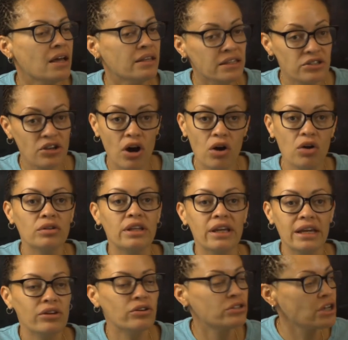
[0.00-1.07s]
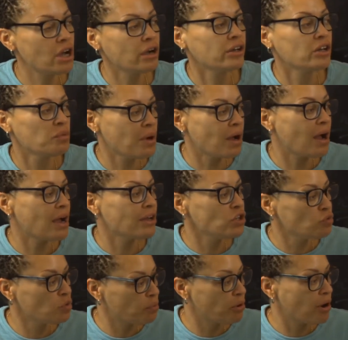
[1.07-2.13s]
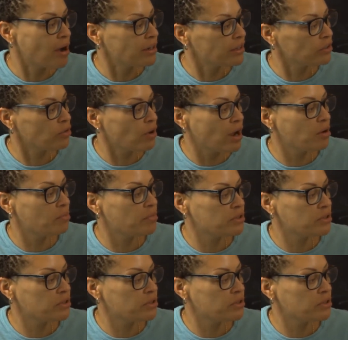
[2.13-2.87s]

this whole thing you're talking about, how you were proud of the crime,